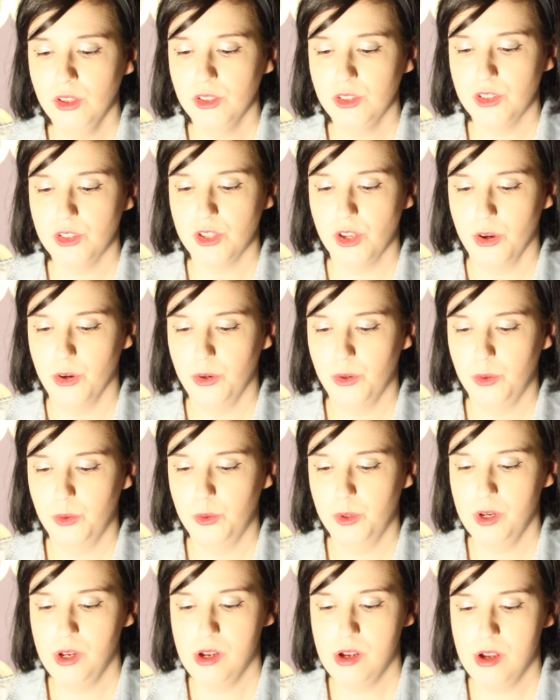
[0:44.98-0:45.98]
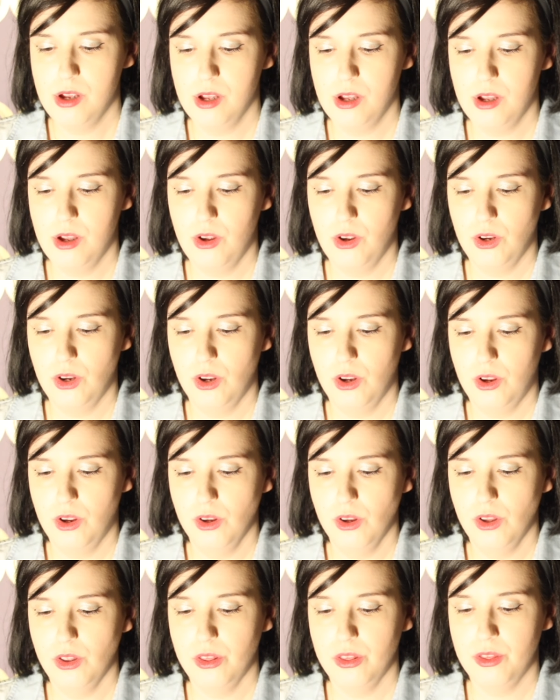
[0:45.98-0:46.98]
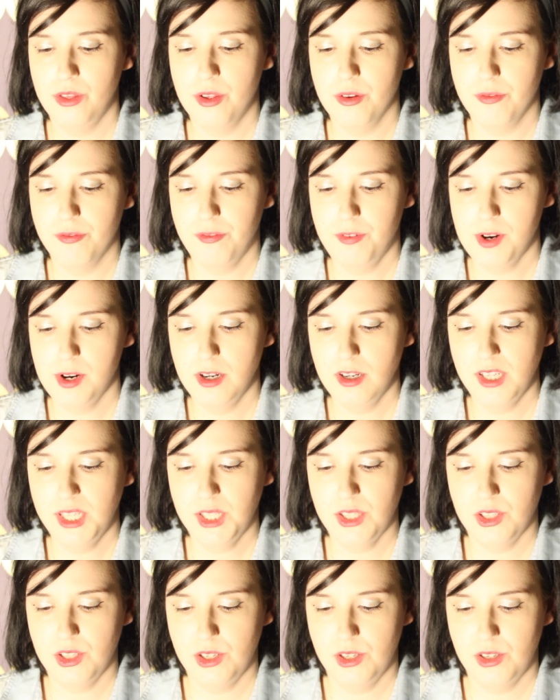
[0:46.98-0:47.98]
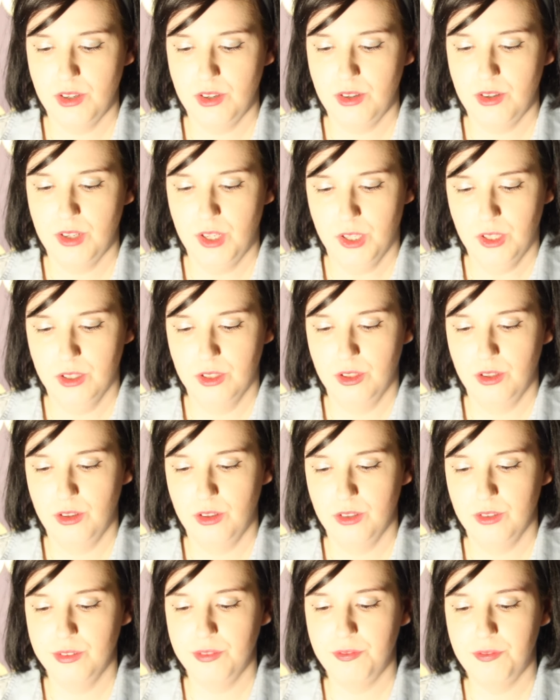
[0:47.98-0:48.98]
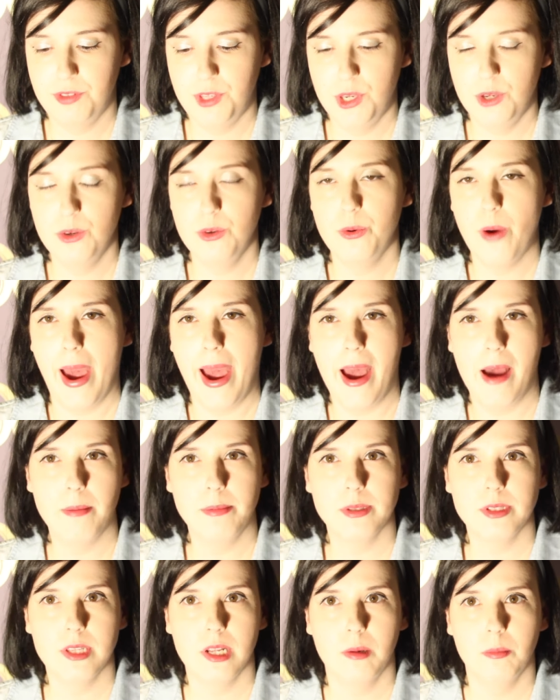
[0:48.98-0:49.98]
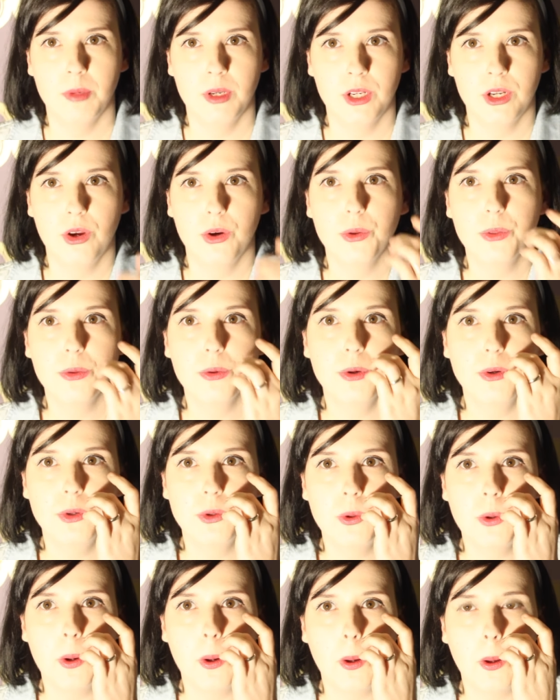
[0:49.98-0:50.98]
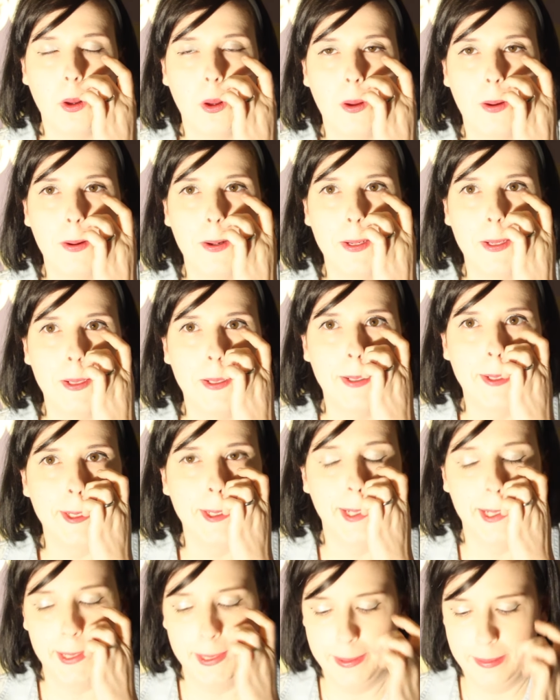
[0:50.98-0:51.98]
So the first few apps that I'm going to go through are